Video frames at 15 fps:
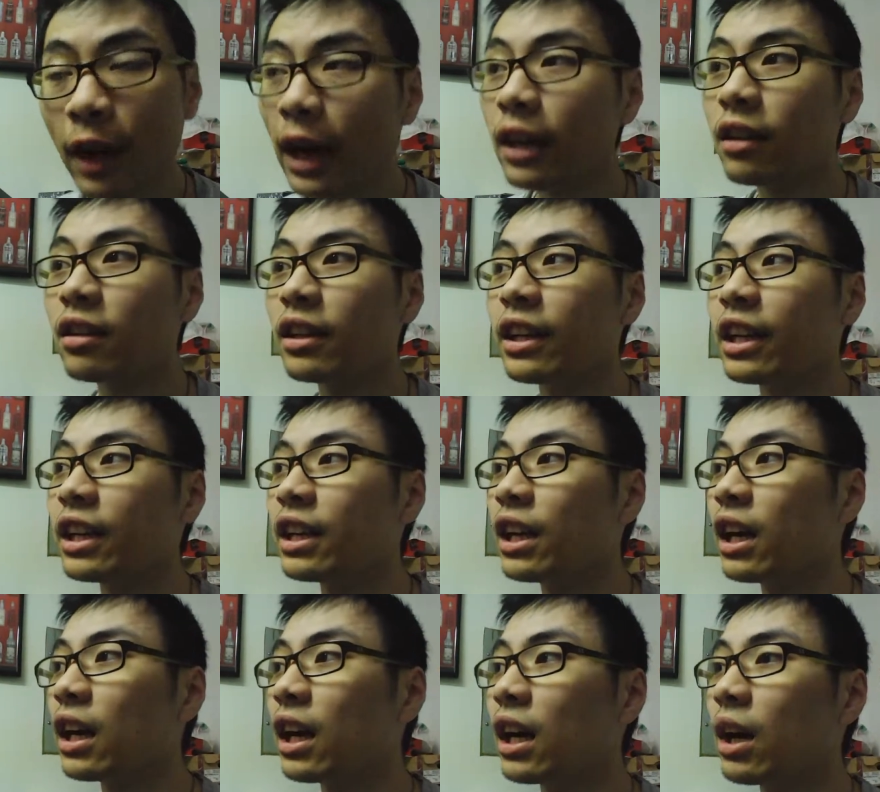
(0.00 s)
finally,
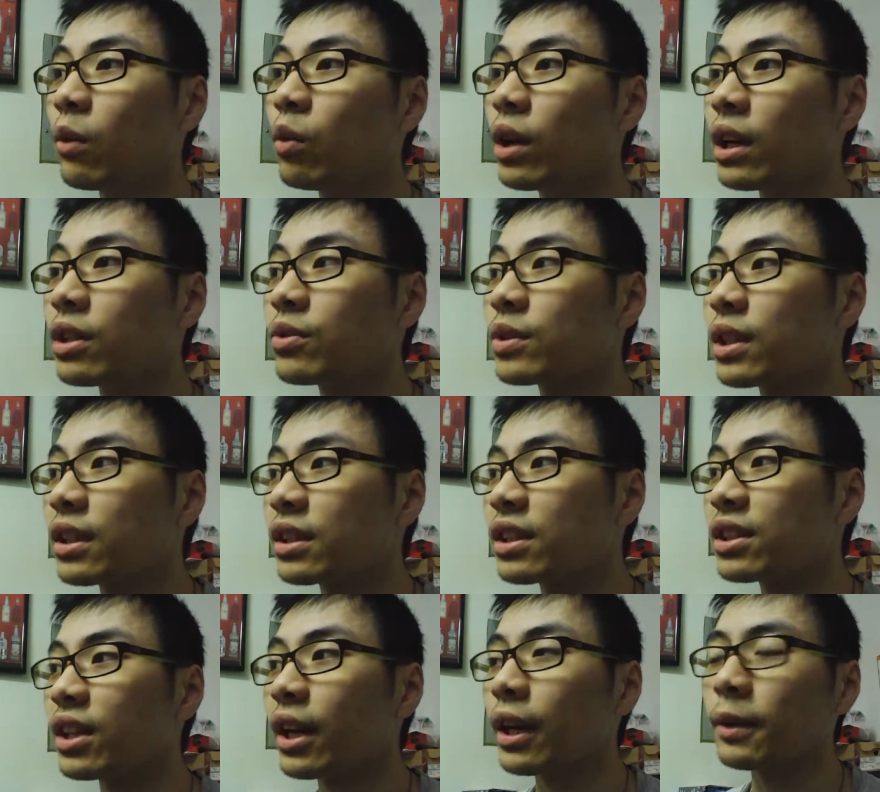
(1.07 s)
what else was I
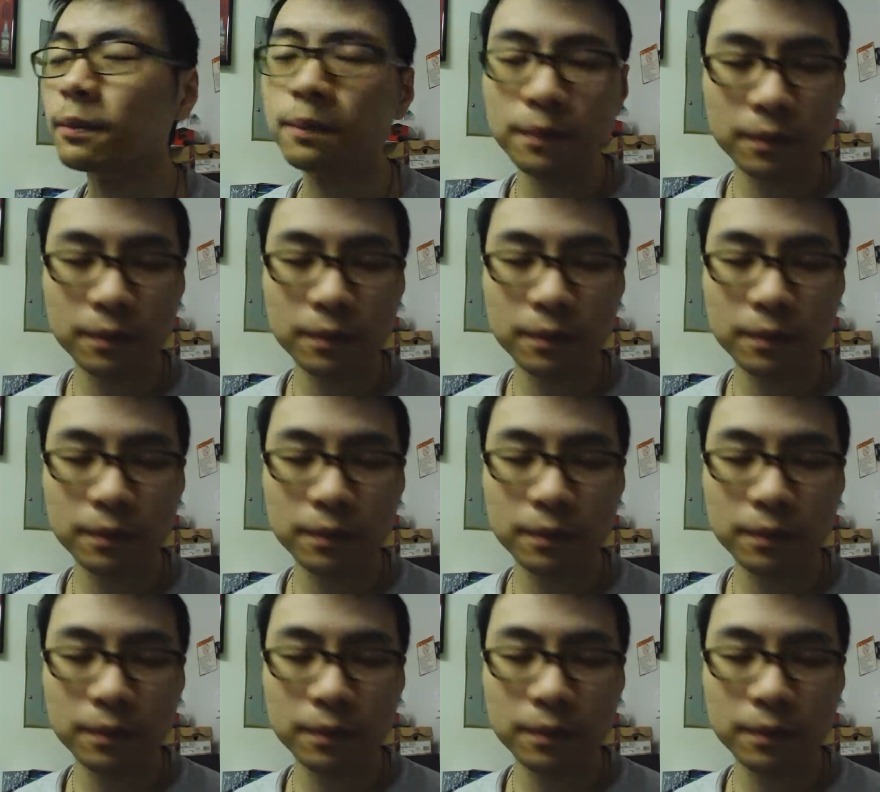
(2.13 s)
gonna say?